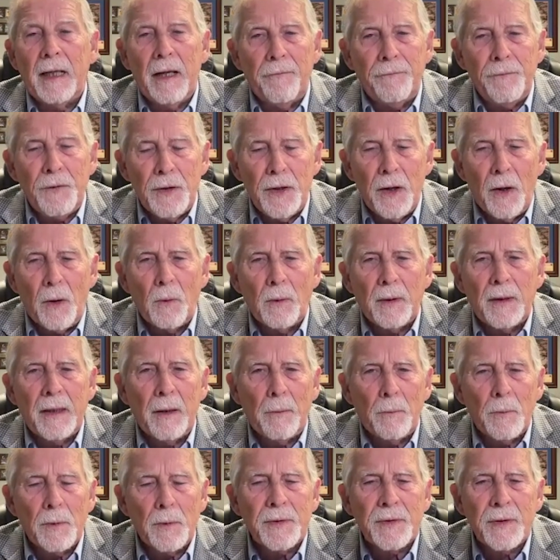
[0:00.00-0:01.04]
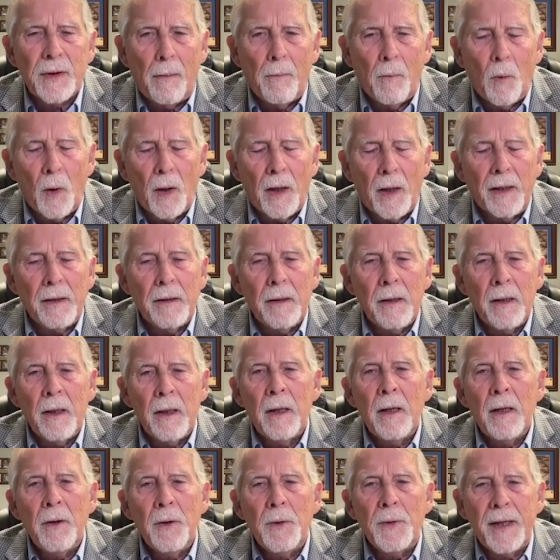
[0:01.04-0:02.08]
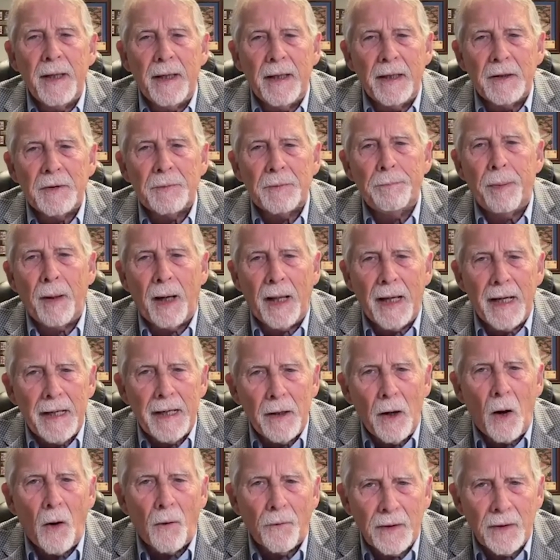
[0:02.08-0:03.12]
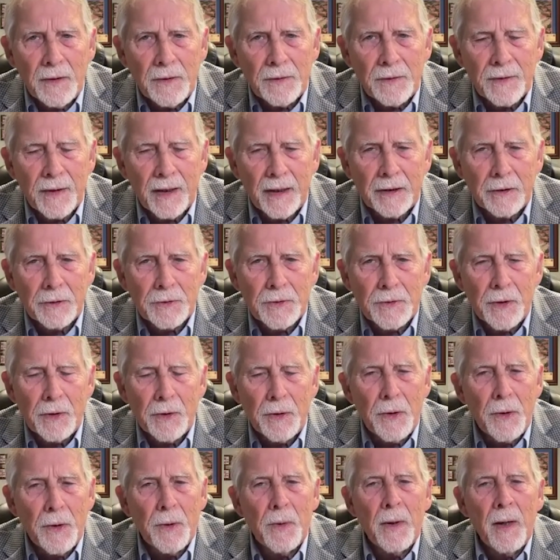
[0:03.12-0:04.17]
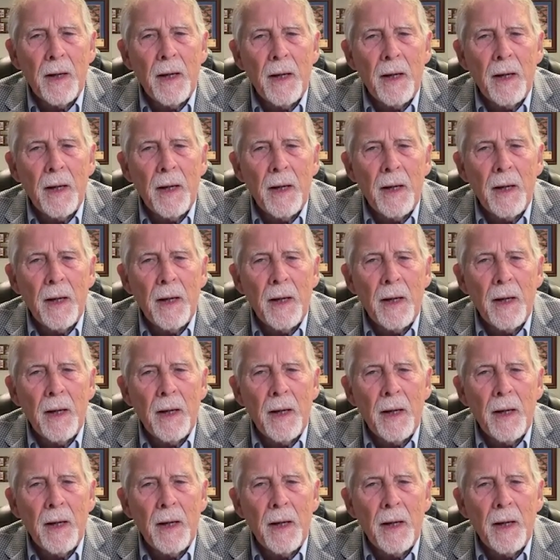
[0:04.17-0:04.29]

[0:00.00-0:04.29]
if you don't get with someone who can explain all these things to you